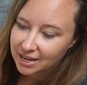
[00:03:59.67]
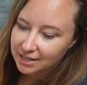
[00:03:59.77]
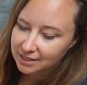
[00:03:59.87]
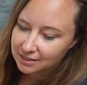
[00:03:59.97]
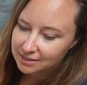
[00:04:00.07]

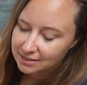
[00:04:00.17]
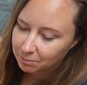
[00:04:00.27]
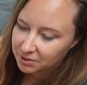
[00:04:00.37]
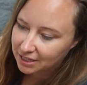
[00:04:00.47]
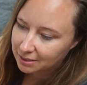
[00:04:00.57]
and
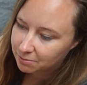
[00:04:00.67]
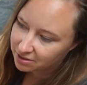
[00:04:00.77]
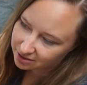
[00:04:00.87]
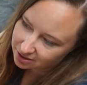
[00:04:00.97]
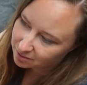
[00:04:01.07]

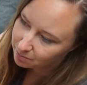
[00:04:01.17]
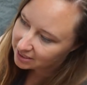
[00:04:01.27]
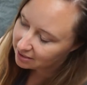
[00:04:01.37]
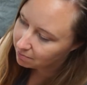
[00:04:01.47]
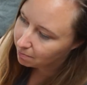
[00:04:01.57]
sometimes there's just
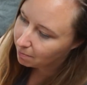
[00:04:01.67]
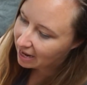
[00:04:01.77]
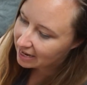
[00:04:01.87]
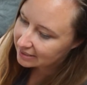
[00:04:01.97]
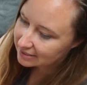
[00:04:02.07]
been
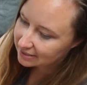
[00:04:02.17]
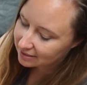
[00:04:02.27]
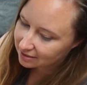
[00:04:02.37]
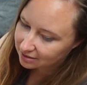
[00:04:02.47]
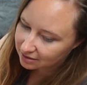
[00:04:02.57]
marks
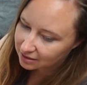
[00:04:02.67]
that are a